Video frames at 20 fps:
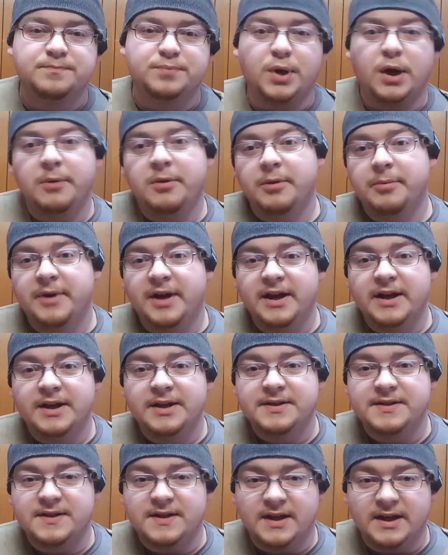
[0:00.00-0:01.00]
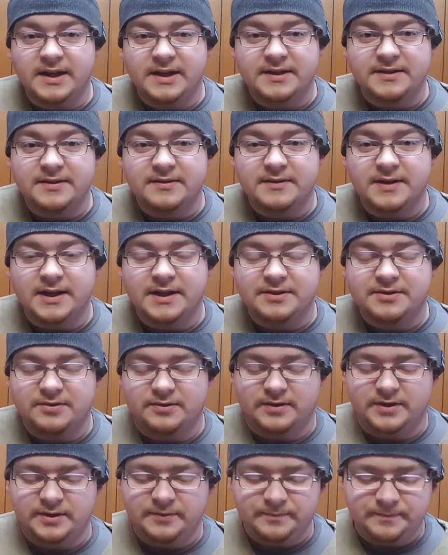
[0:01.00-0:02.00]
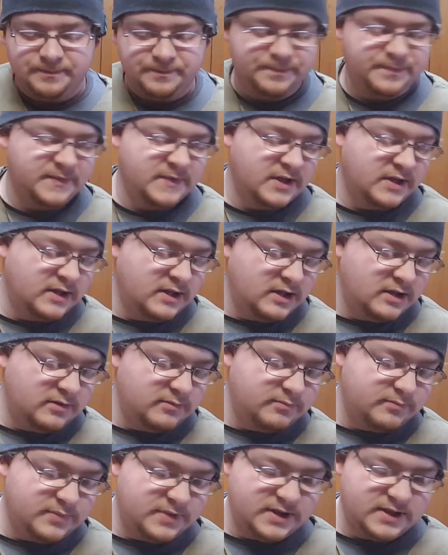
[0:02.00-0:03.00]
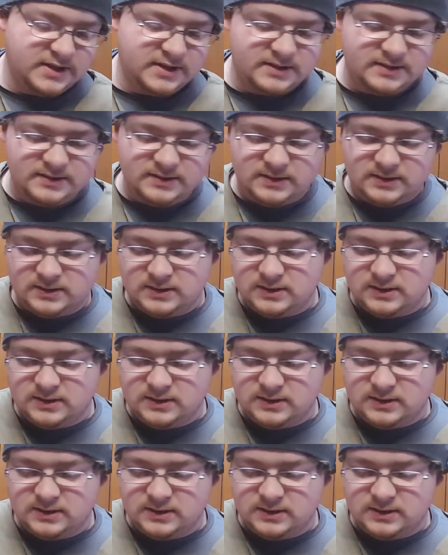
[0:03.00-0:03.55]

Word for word: probably by tonight, actually. But